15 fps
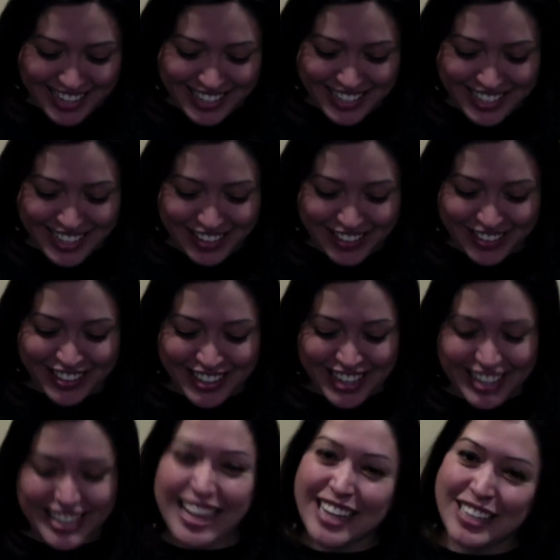so
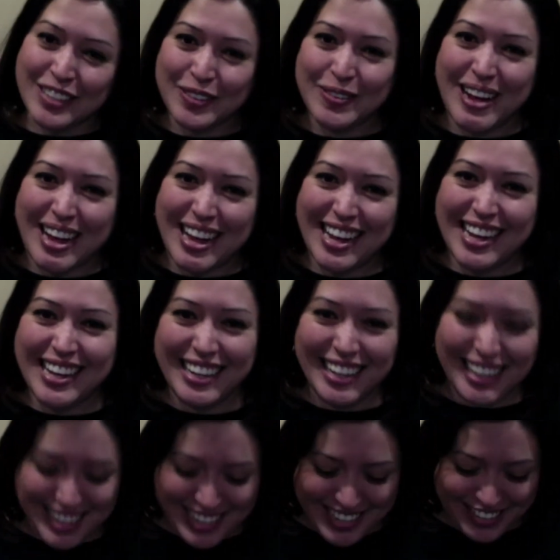that's why.
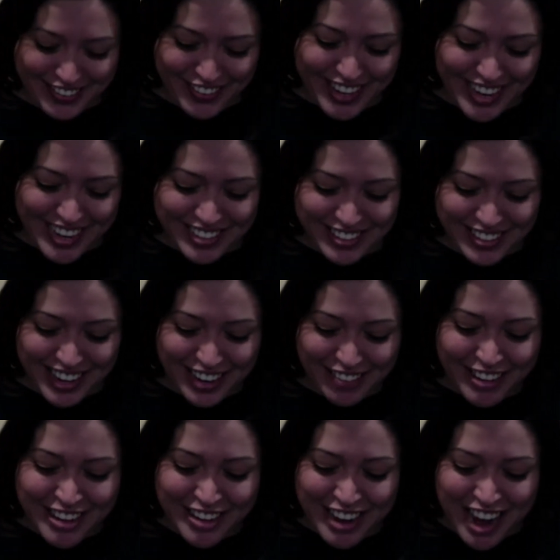If you guys are like
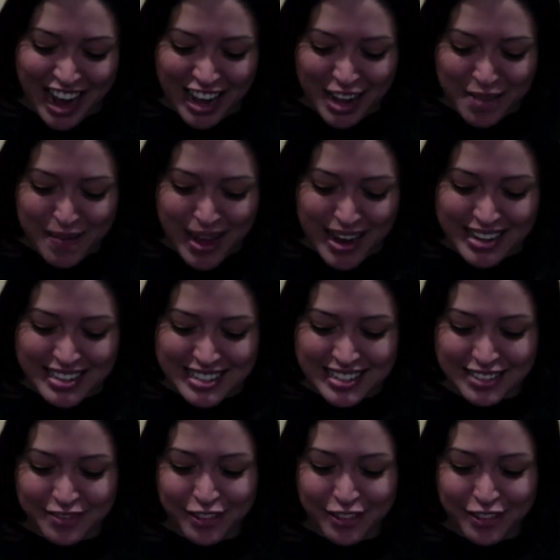wondering how come mine isn't